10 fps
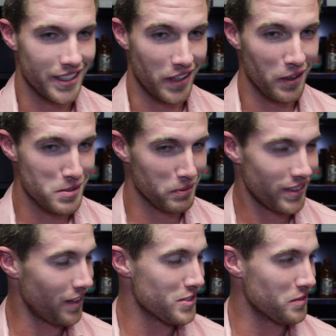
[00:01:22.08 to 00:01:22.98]

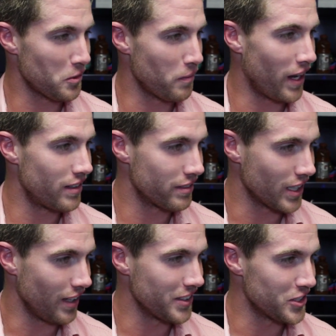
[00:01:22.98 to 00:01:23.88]
That was a reminder of
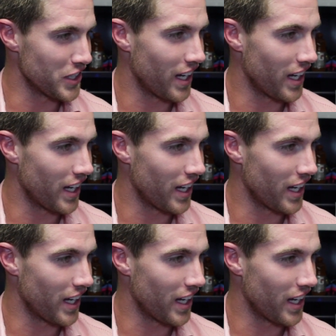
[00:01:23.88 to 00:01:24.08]
college.